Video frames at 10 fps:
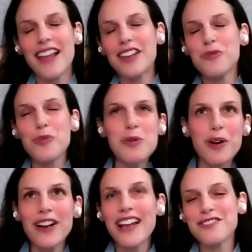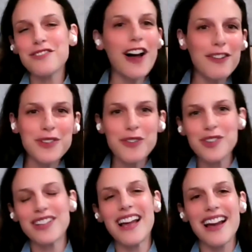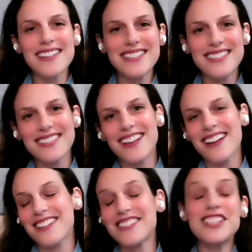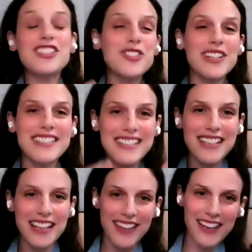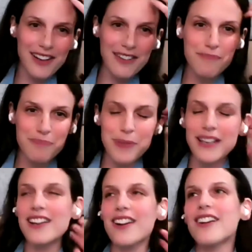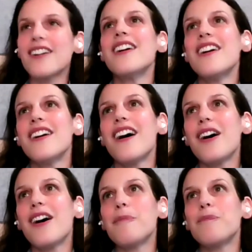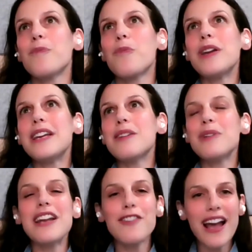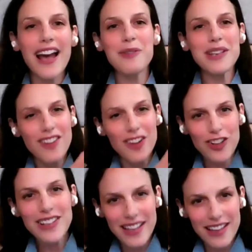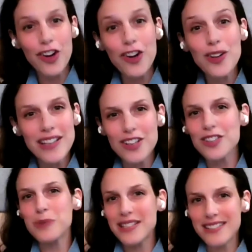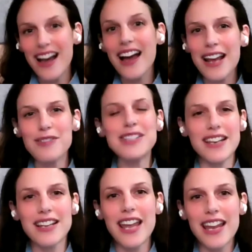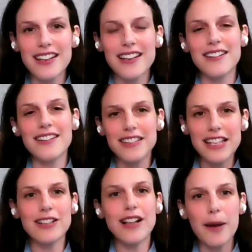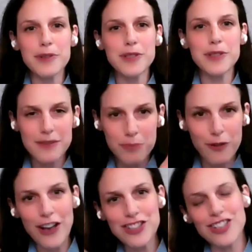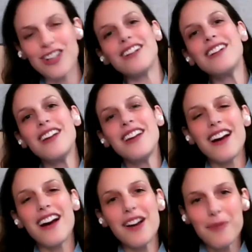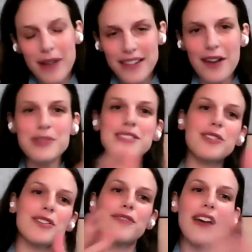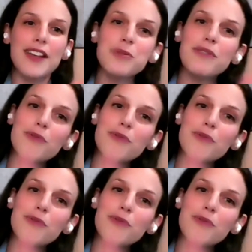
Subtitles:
WeWork has evolved over the last 6 years, at least, that I've been here, we never had, in the early years, we did not have a dedicated legal ops professional, and that was sort of, as